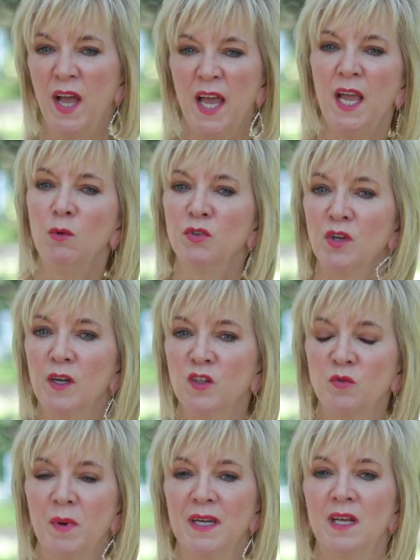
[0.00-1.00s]
He was going to
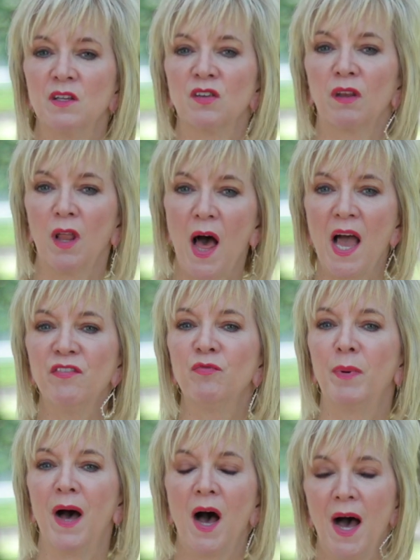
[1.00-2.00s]
spend his life
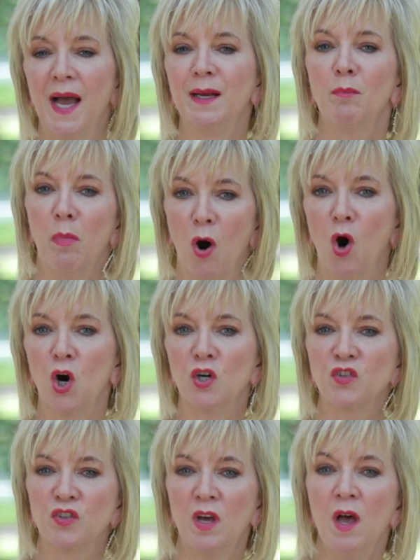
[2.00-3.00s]
behind
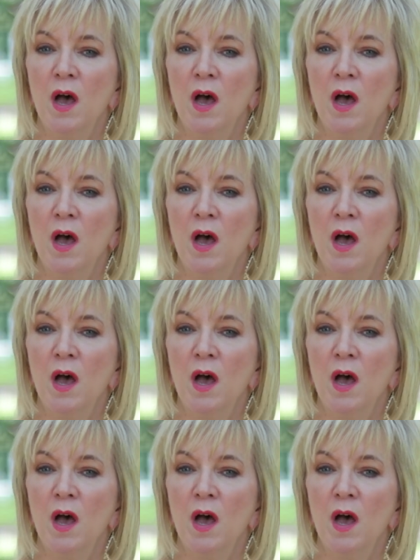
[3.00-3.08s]
bars.